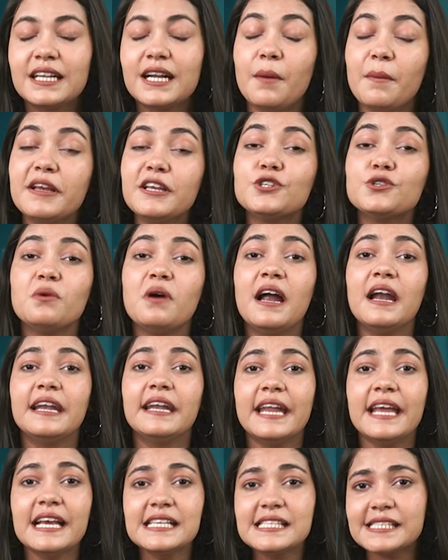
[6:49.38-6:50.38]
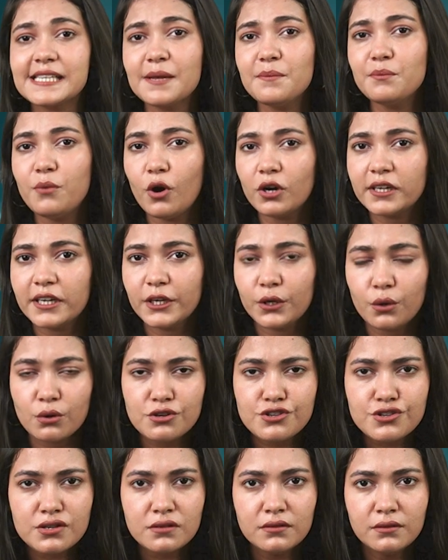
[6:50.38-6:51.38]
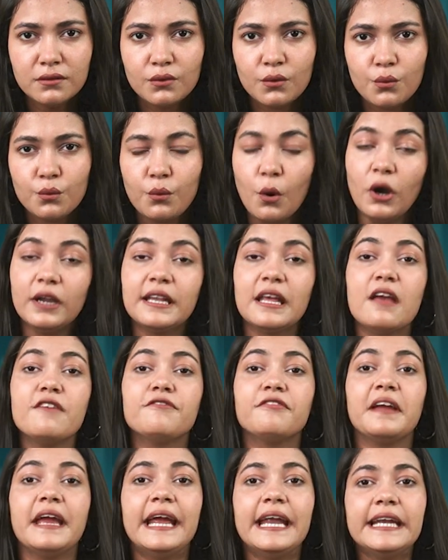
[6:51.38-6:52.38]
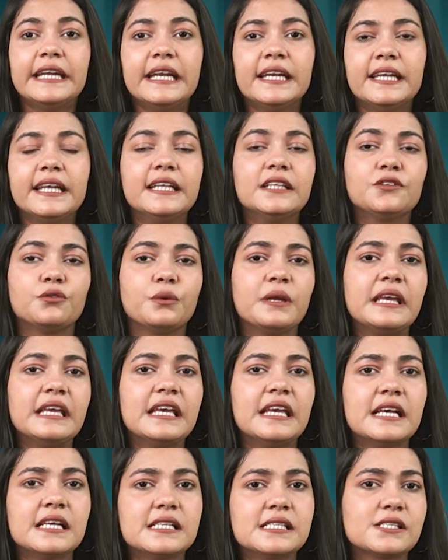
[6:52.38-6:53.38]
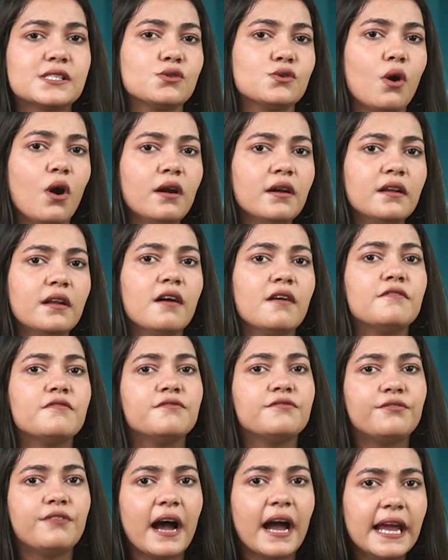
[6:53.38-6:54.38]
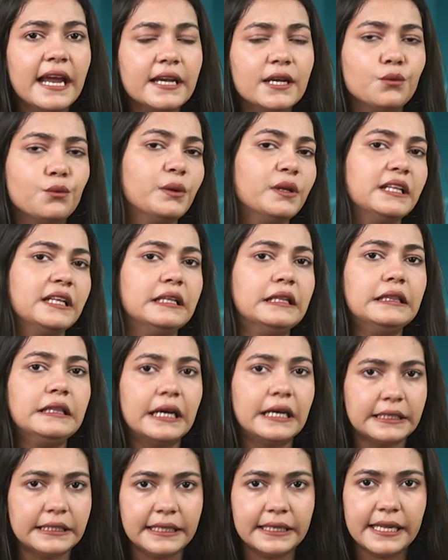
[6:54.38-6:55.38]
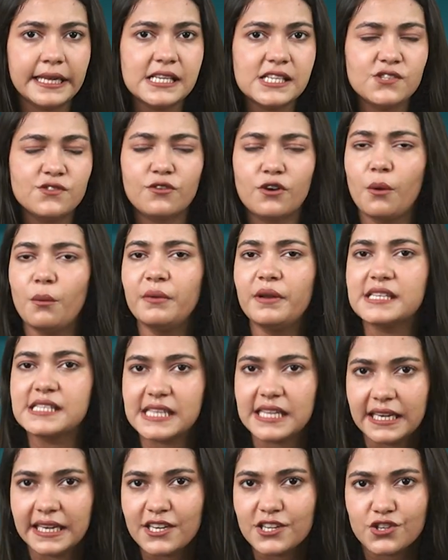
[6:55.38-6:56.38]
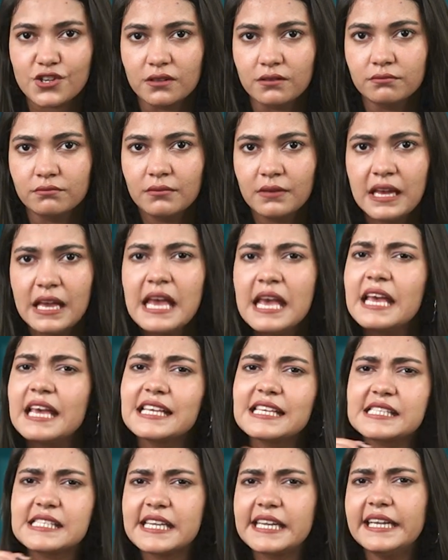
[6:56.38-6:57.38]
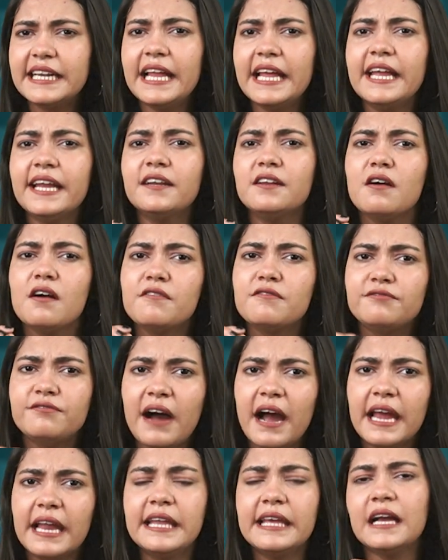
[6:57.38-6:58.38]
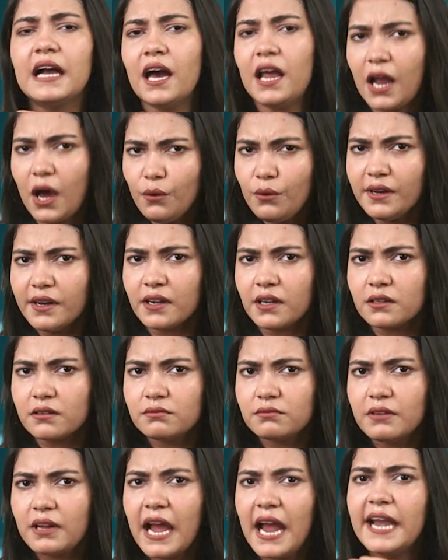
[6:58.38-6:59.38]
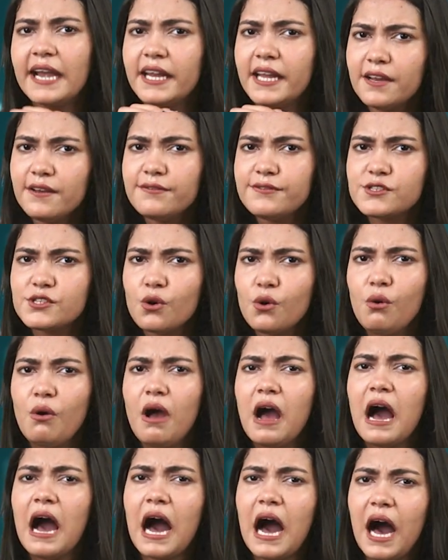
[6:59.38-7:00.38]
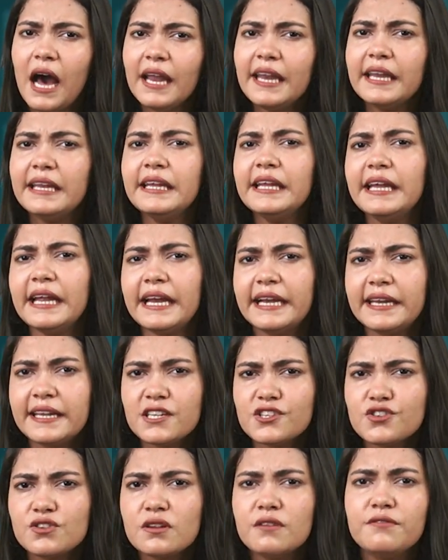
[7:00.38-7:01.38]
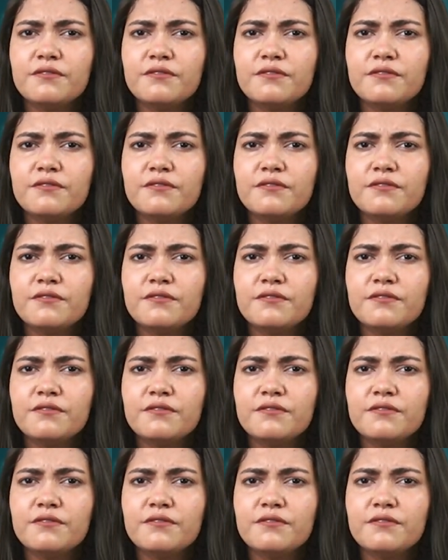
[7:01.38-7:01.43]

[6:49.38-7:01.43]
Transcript: Coming to our next important question, what if ADT-3 is not filed within 30 days from resignation? Is delayed filing allowed? And if so, are any additional